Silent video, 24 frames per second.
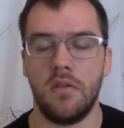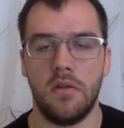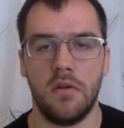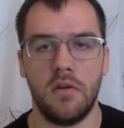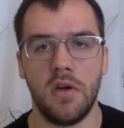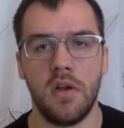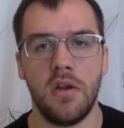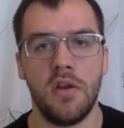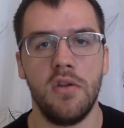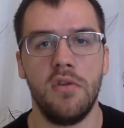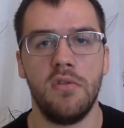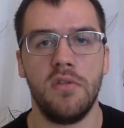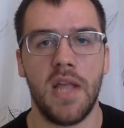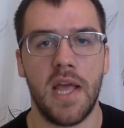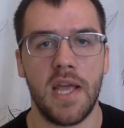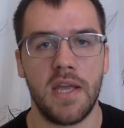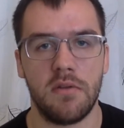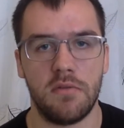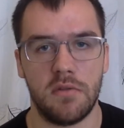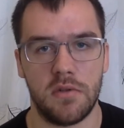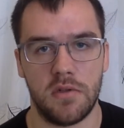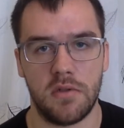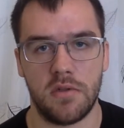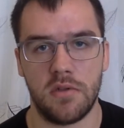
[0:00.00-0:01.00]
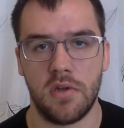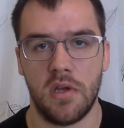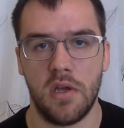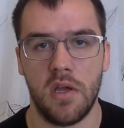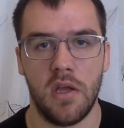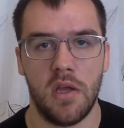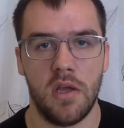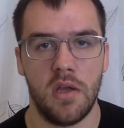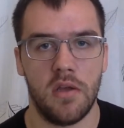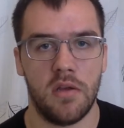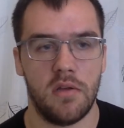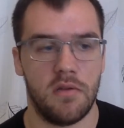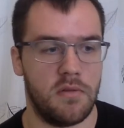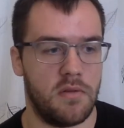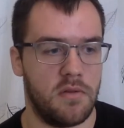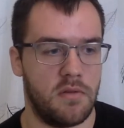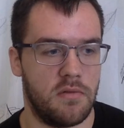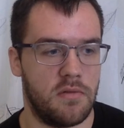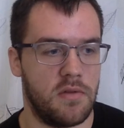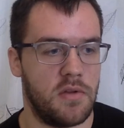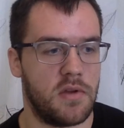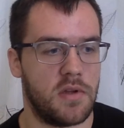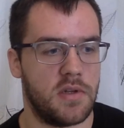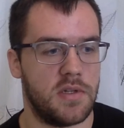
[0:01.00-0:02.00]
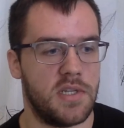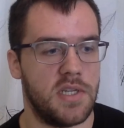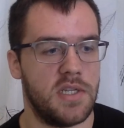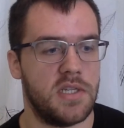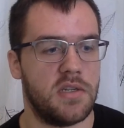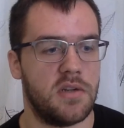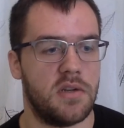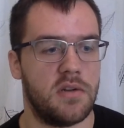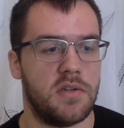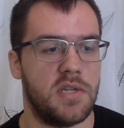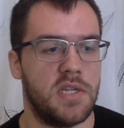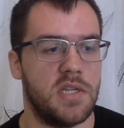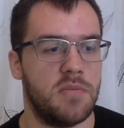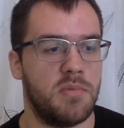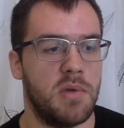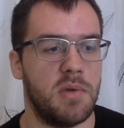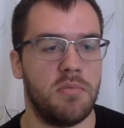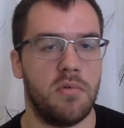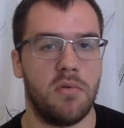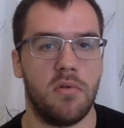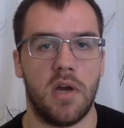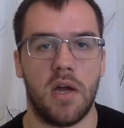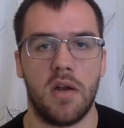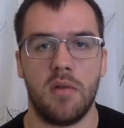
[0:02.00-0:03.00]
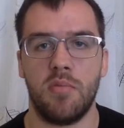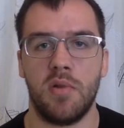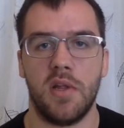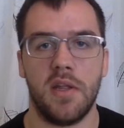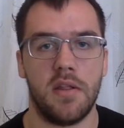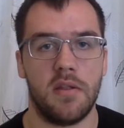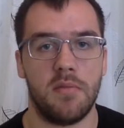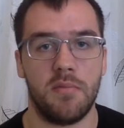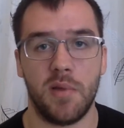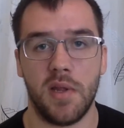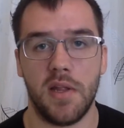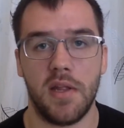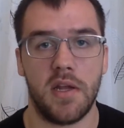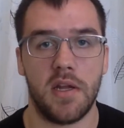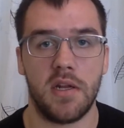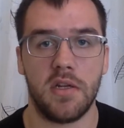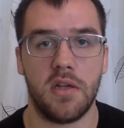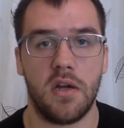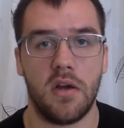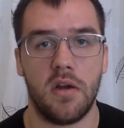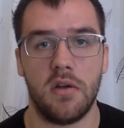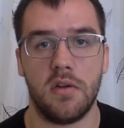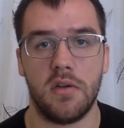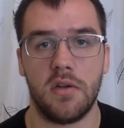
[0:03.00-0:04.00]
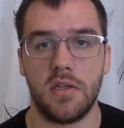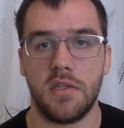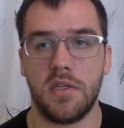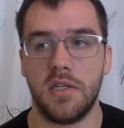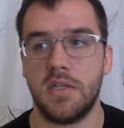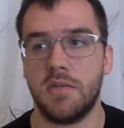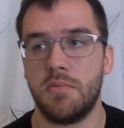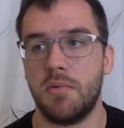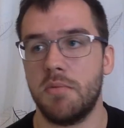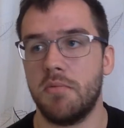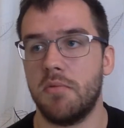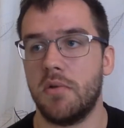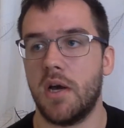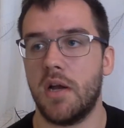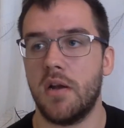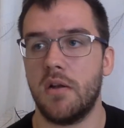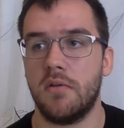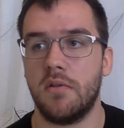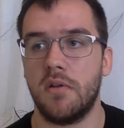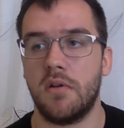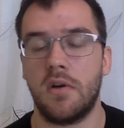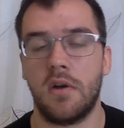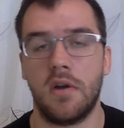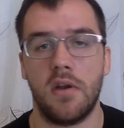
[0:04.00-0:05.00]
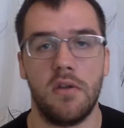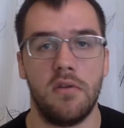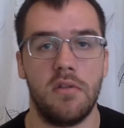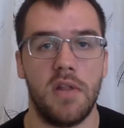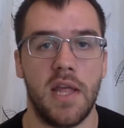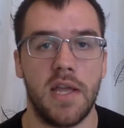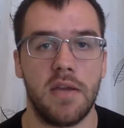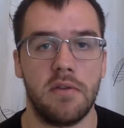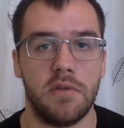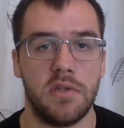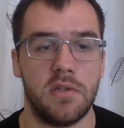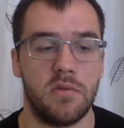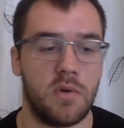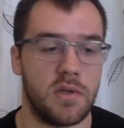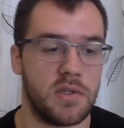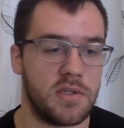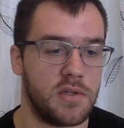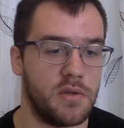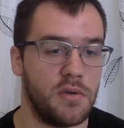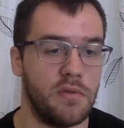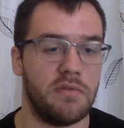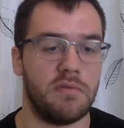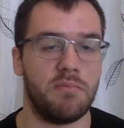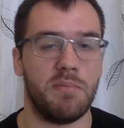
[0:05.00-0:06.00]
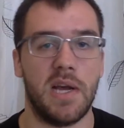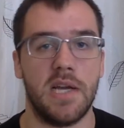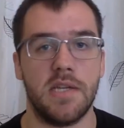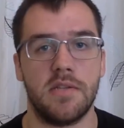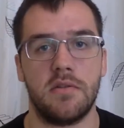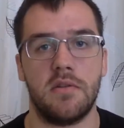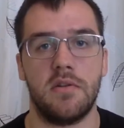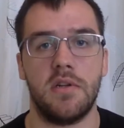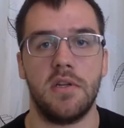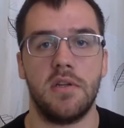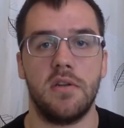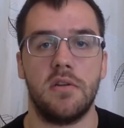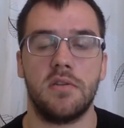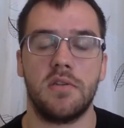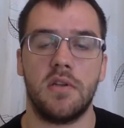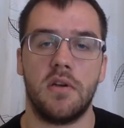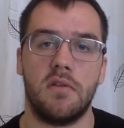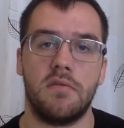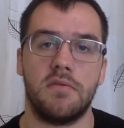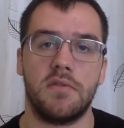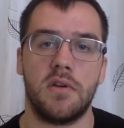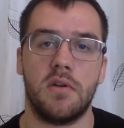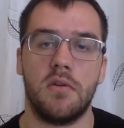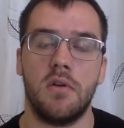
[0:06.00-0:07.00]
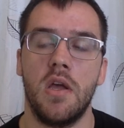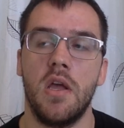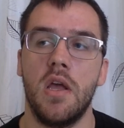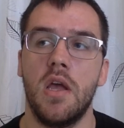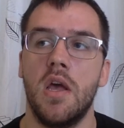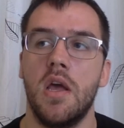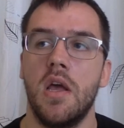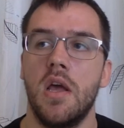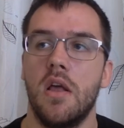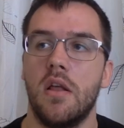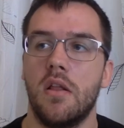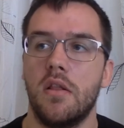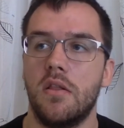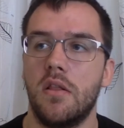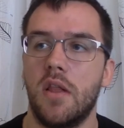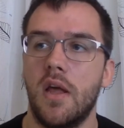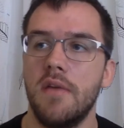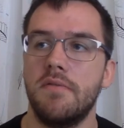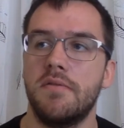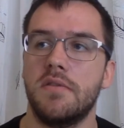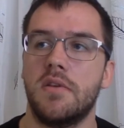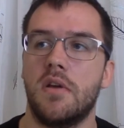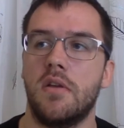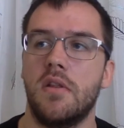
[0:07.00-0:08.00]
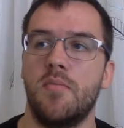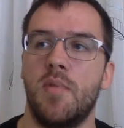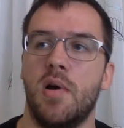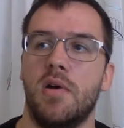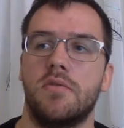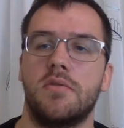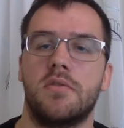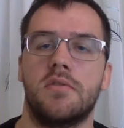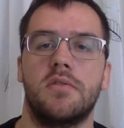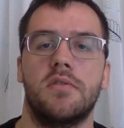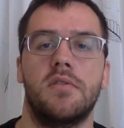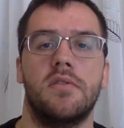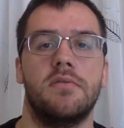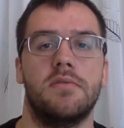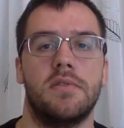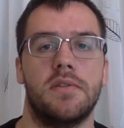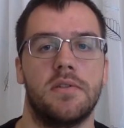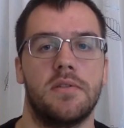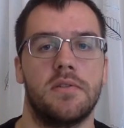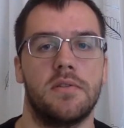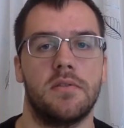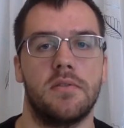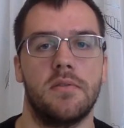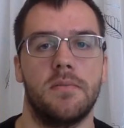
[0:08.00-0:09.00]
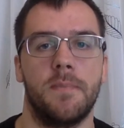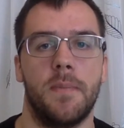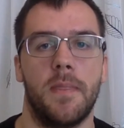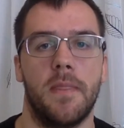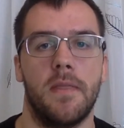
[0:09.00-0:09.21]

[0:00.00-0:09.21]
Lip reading: Learn a new language. You could teach people how to play the guitar. You could teach people how to learn a new language once you've mastered it yourself. So life is all about service.